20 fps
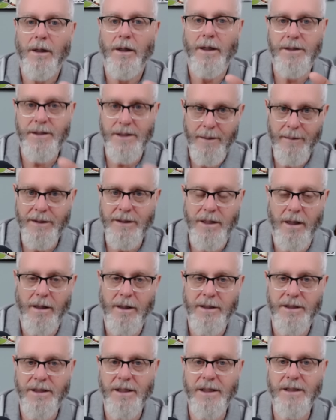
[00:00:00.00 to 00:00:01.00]
a
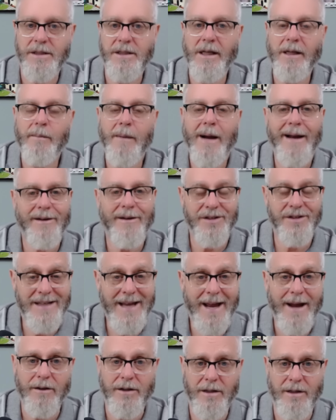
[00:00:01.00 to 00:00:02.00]
cemetery 16 miles
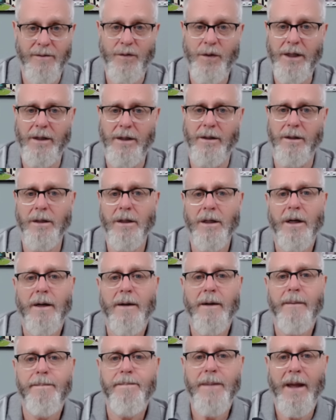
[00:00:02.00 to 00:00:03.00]
south of here,
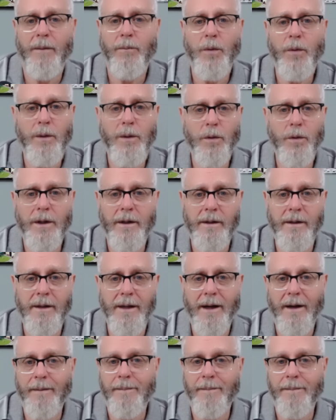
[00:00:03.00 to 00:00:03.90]
and we would